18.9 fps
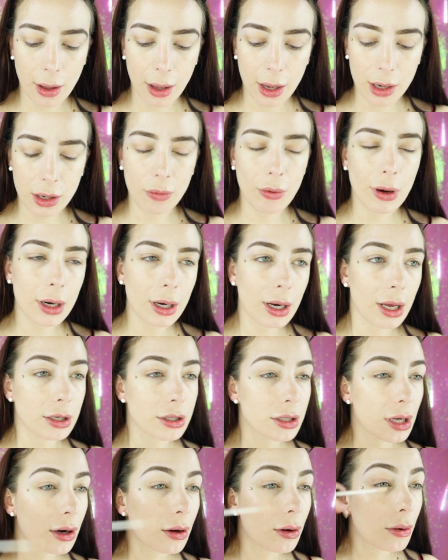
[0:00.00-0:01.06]
and you want an
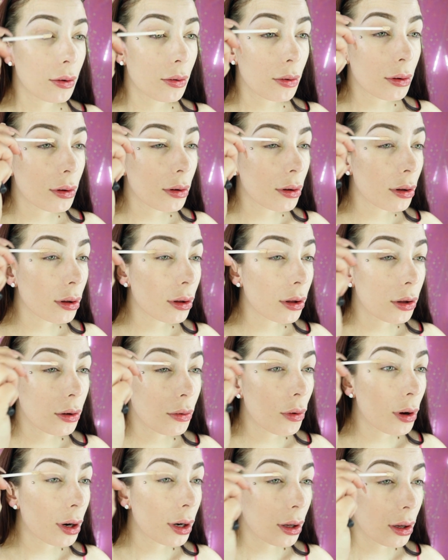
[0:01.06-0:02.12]
eyeshadow, you
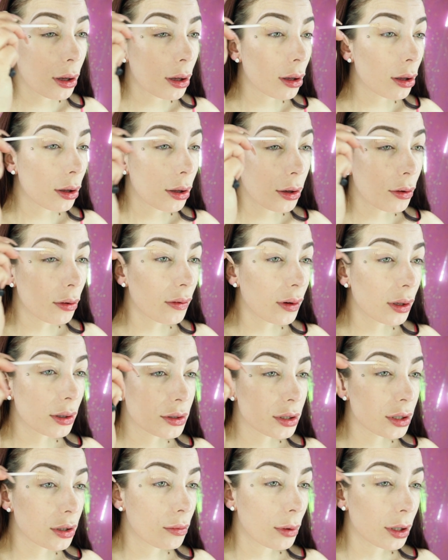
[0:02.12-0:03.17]
don't want to
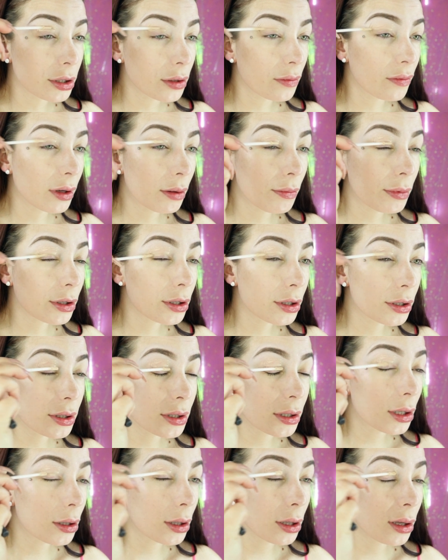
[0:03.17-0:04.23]
use too much of it, but
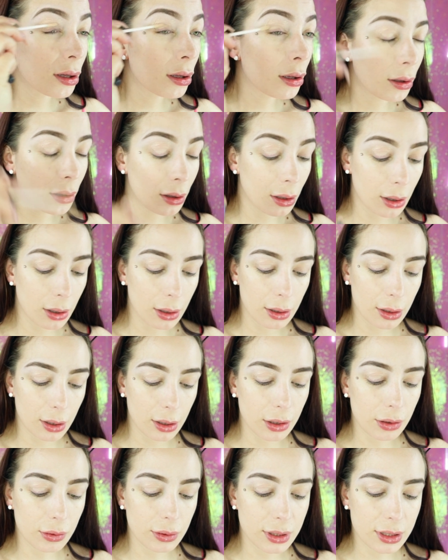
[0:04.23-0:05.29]
just,
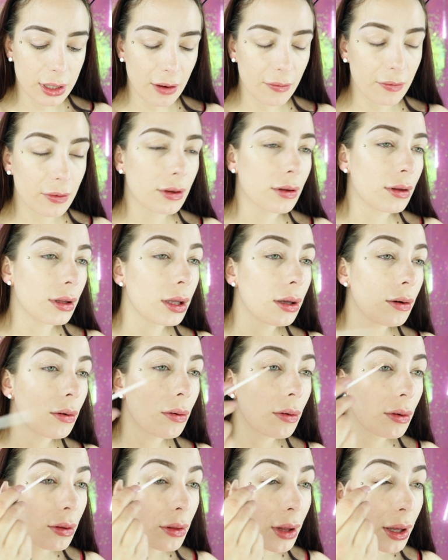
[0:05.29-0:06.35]

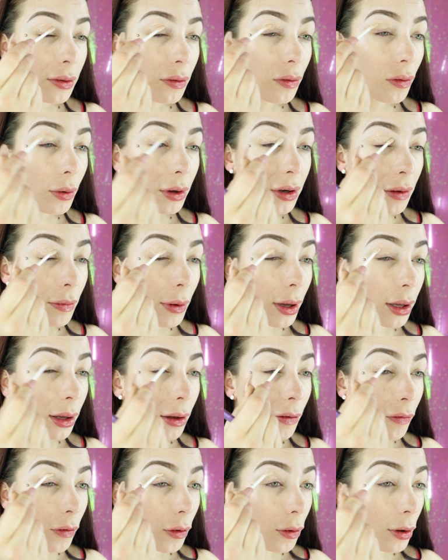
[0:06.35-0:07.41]
that's one tip I can
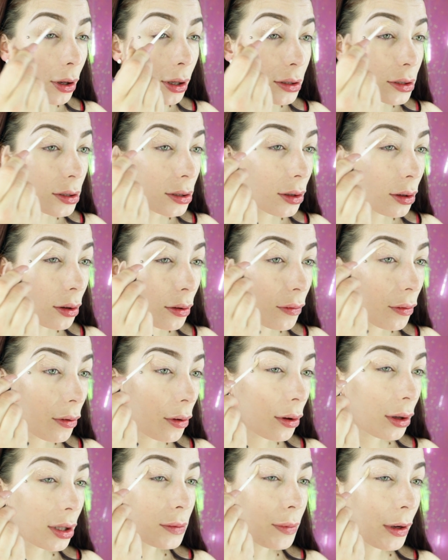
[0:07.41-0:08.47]
give you is,
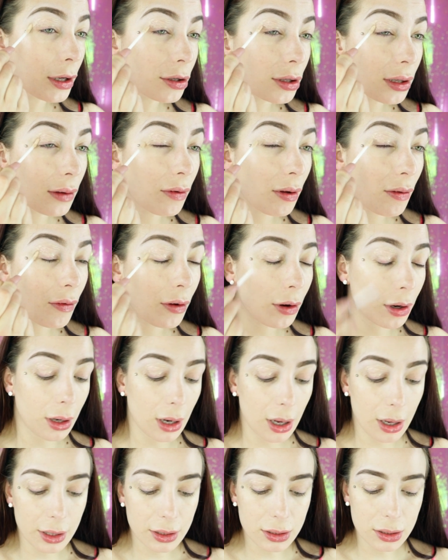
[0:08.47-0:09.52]
especially if you have hooded
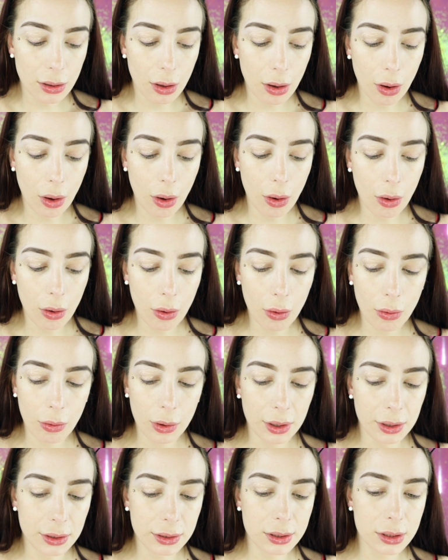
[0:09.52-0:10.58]
eyes,
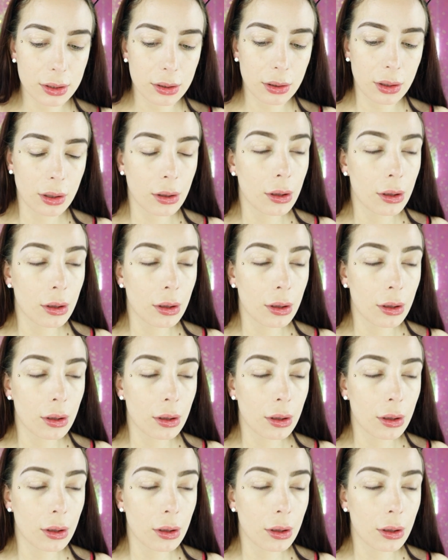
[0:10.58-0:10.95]
always